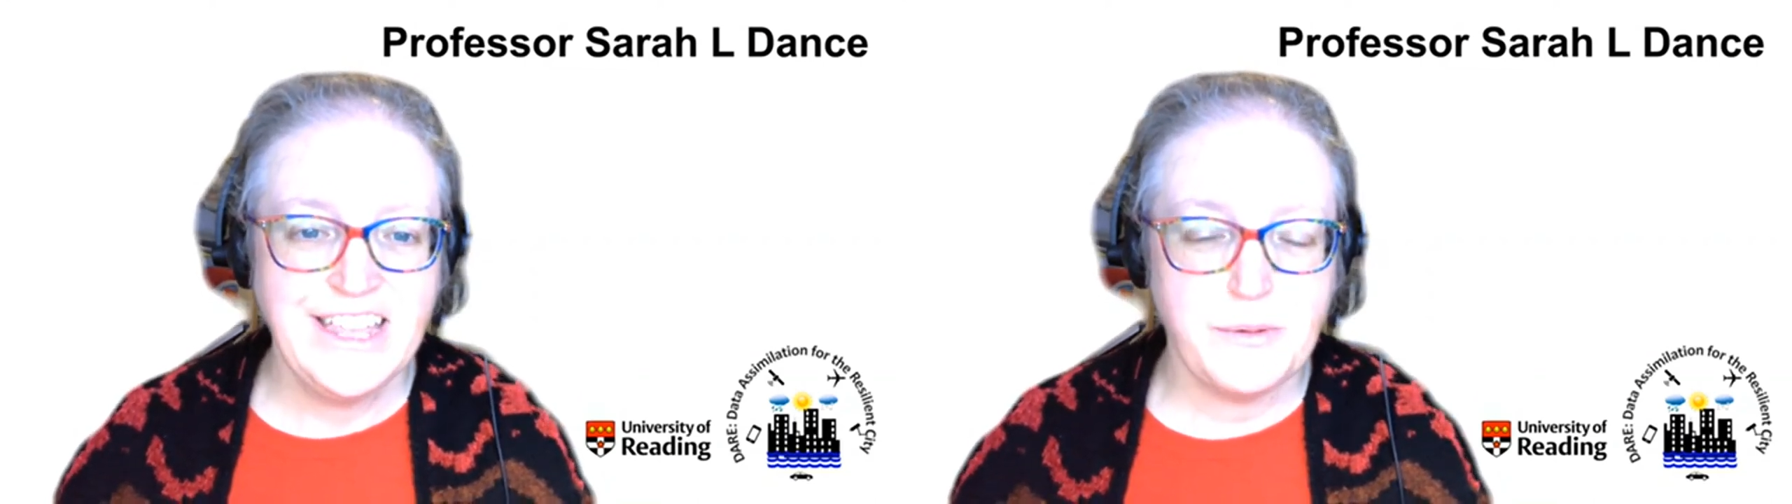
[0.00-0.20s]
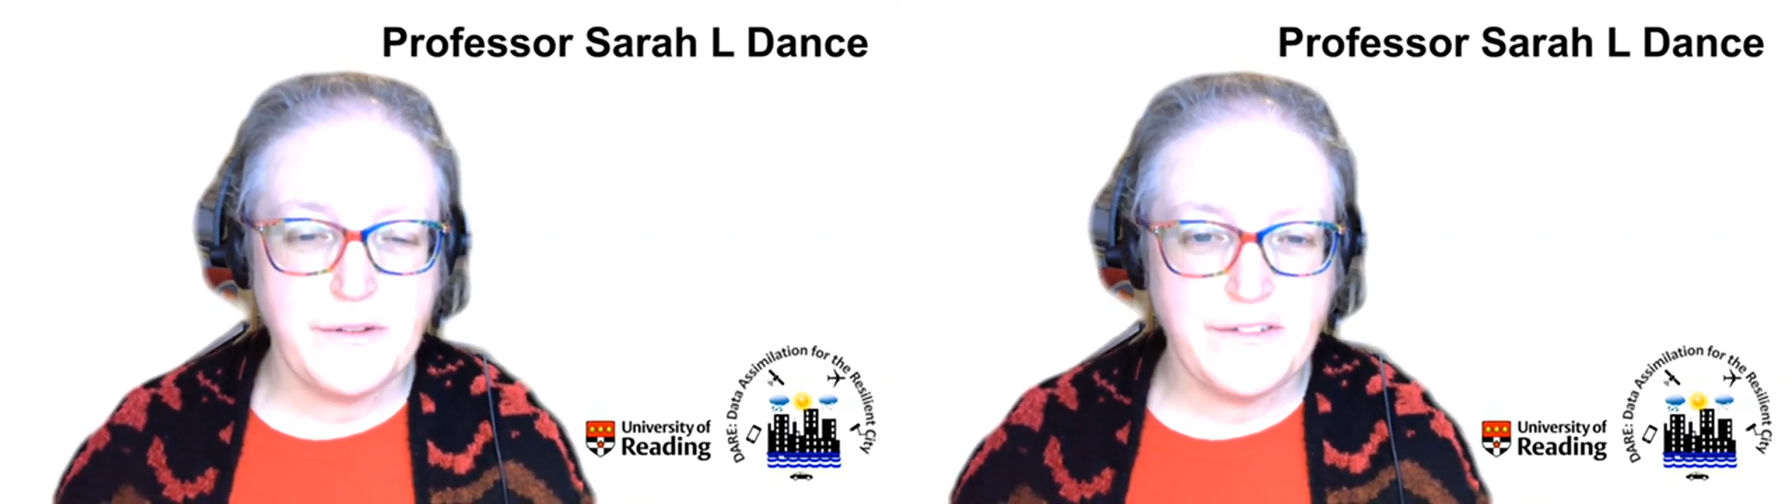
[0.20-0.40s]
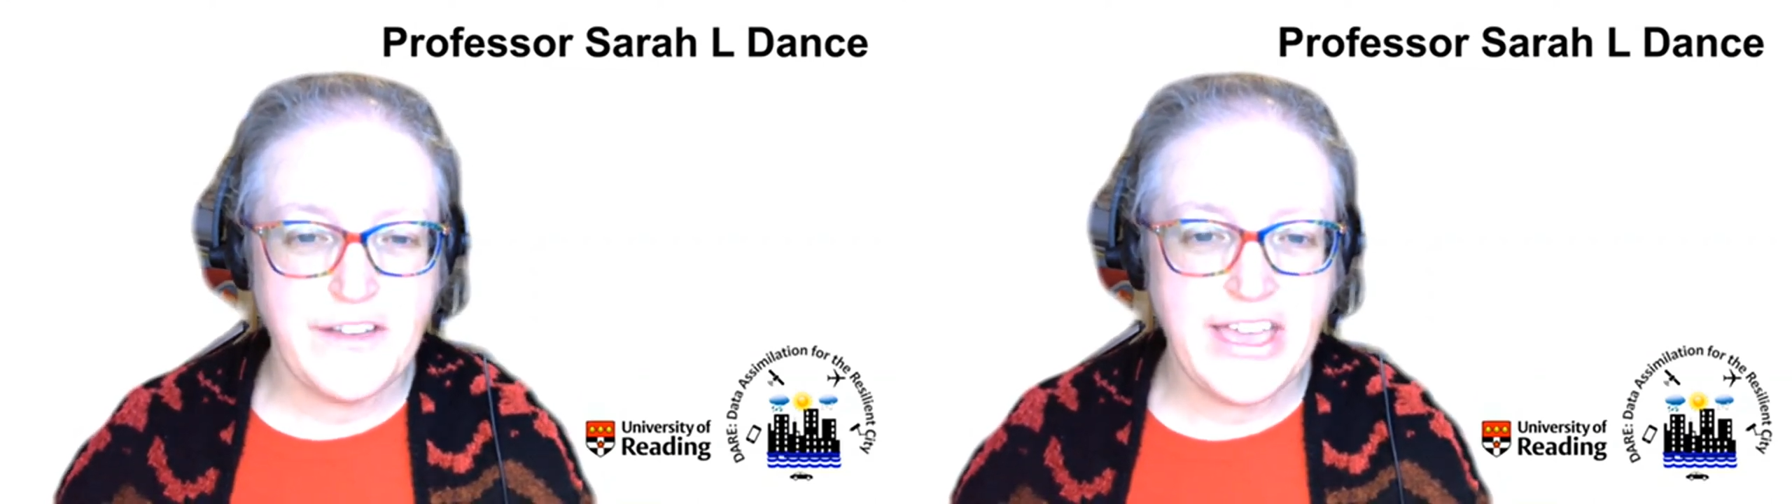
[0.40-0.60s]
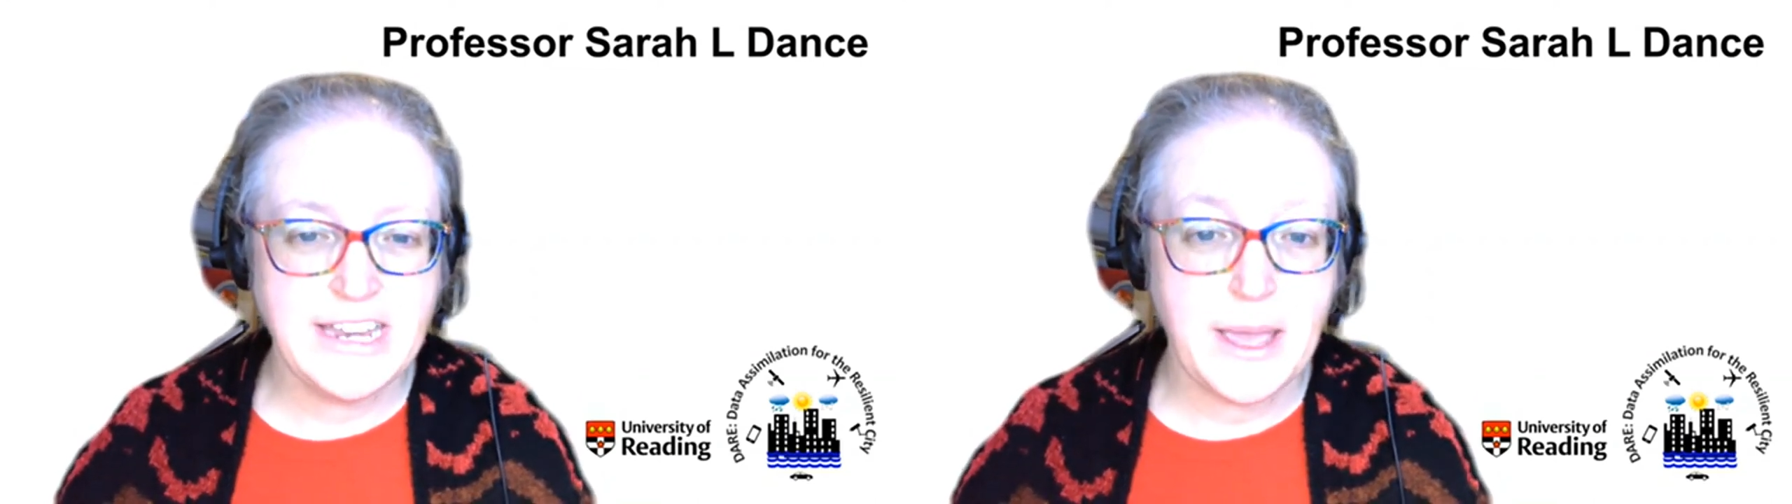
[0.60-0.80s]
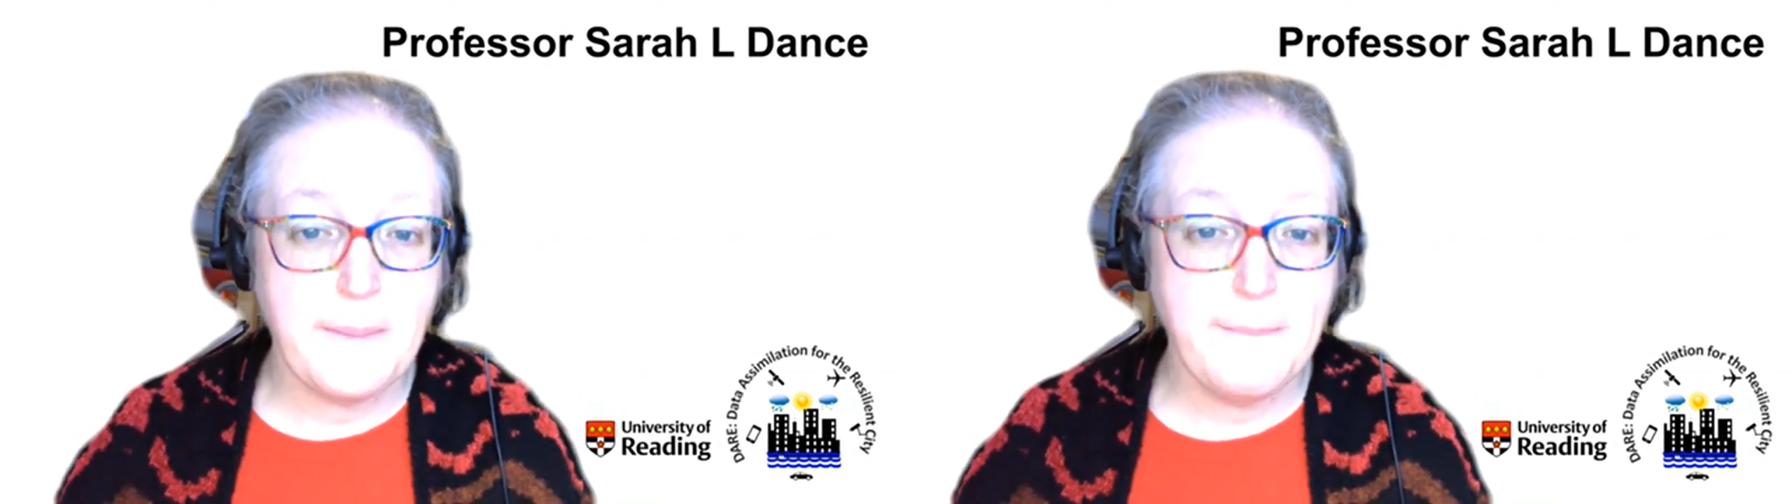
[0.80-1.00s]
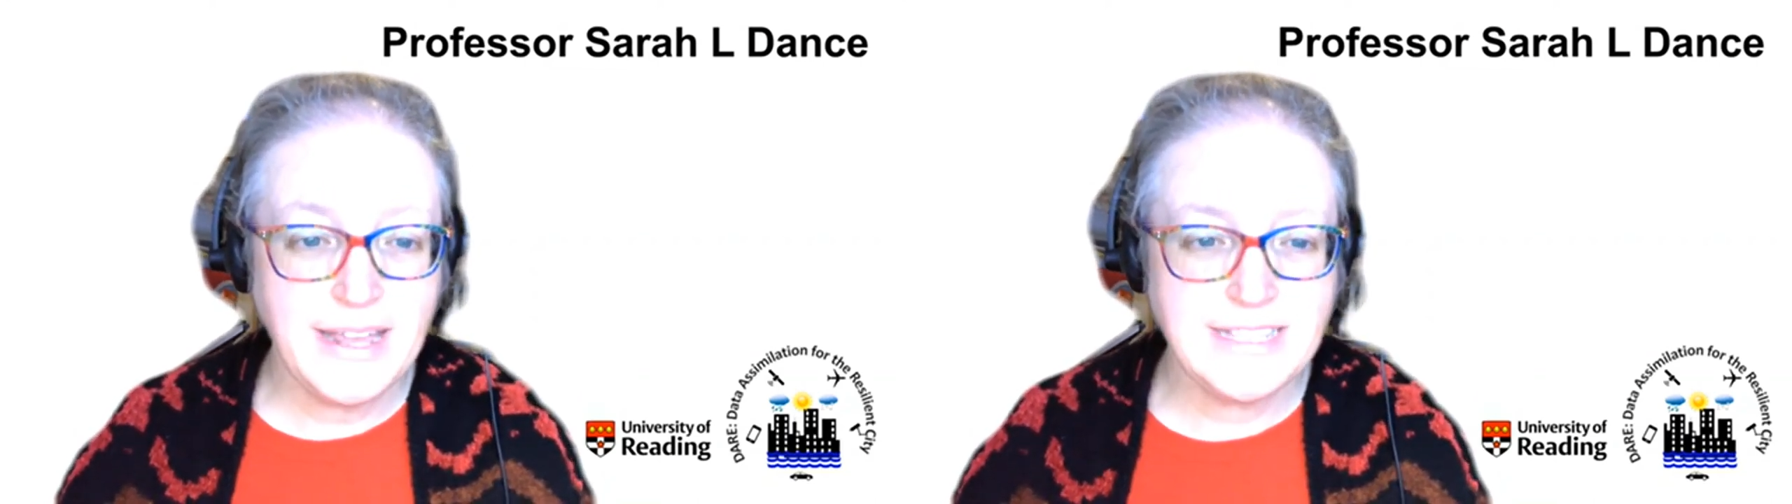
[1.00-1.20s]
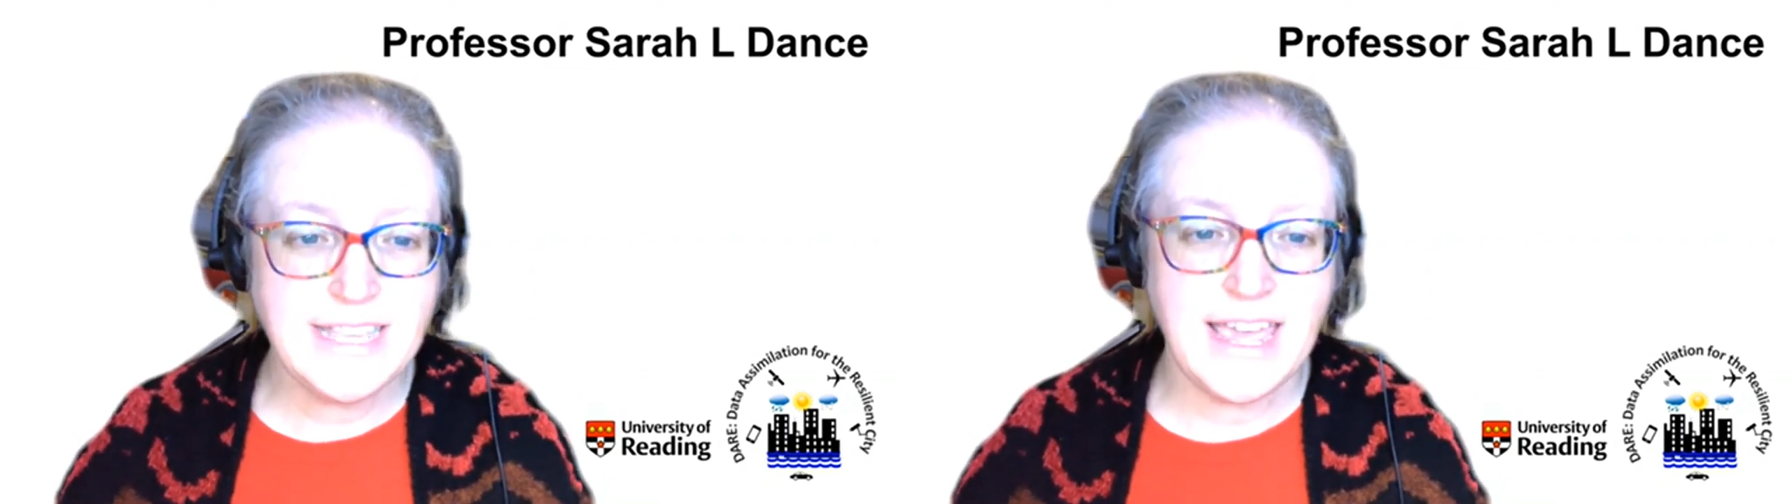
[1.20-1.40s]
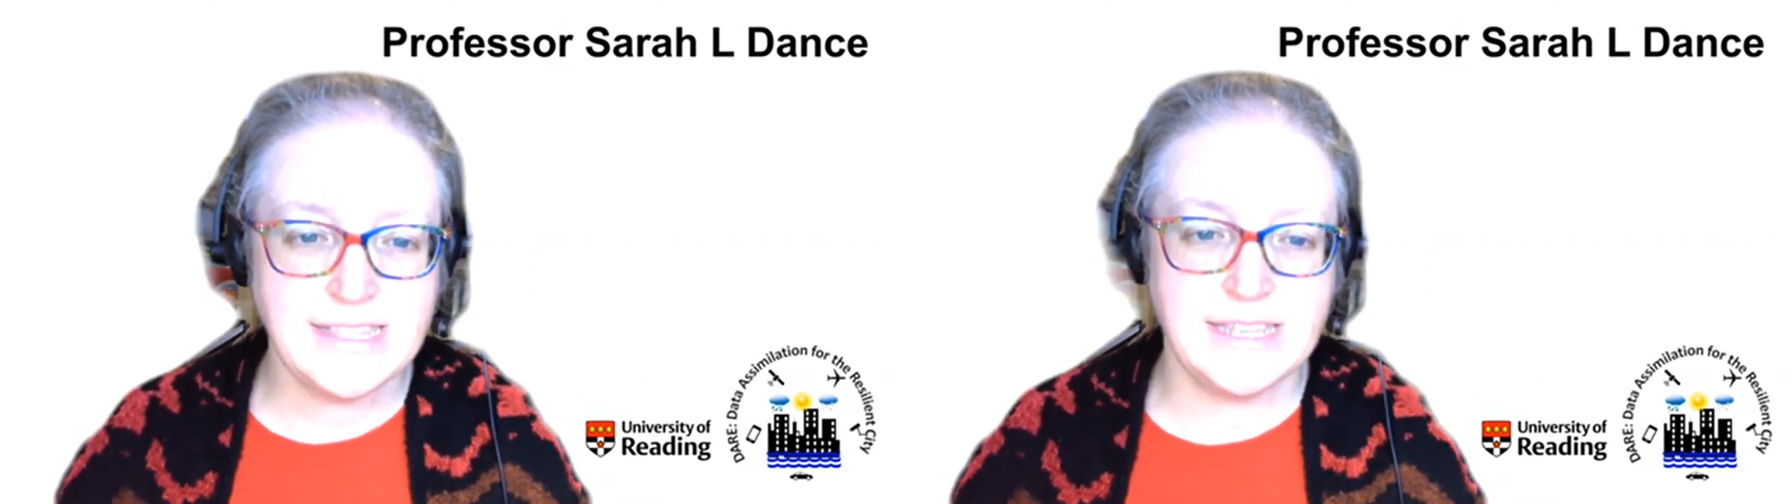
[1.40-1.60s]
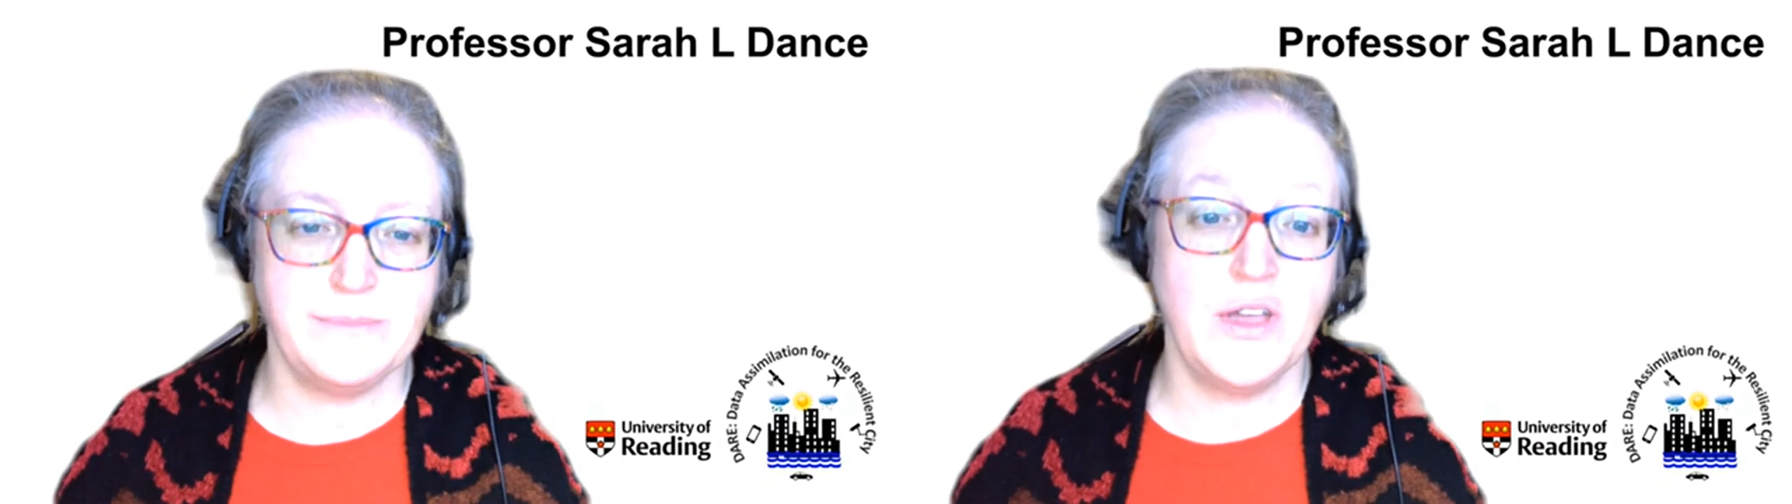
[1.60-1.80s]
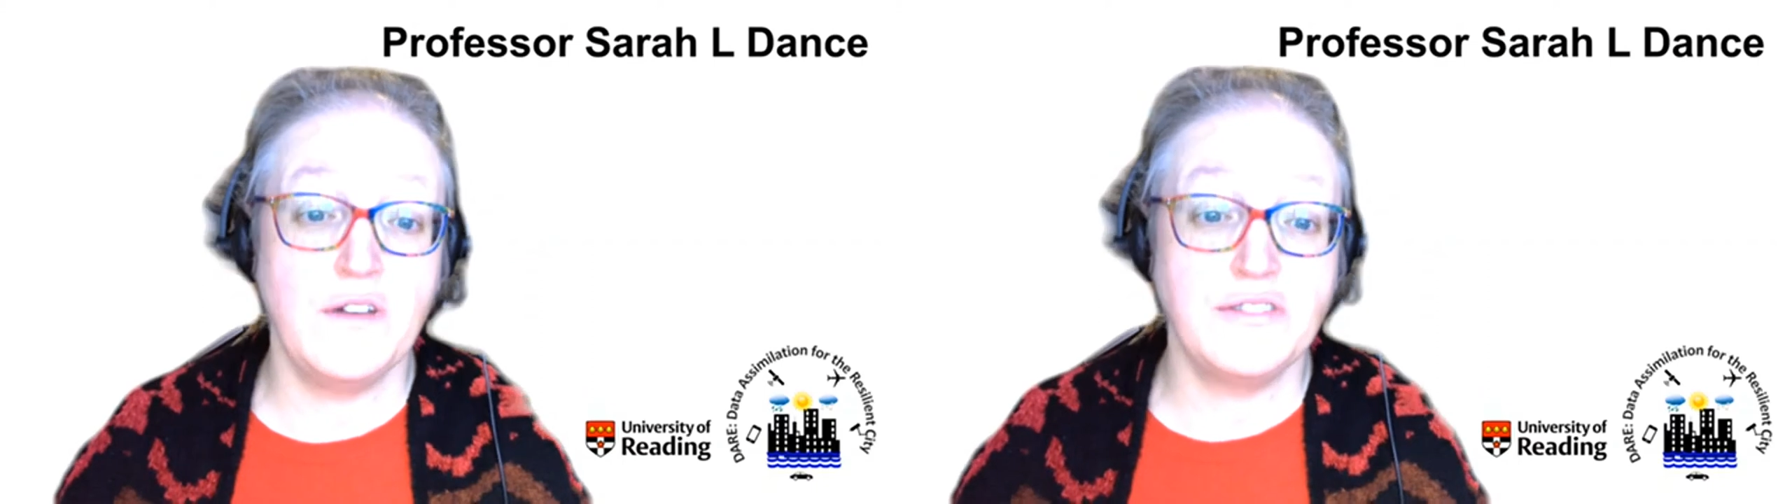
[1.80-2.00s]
to provide a better estimate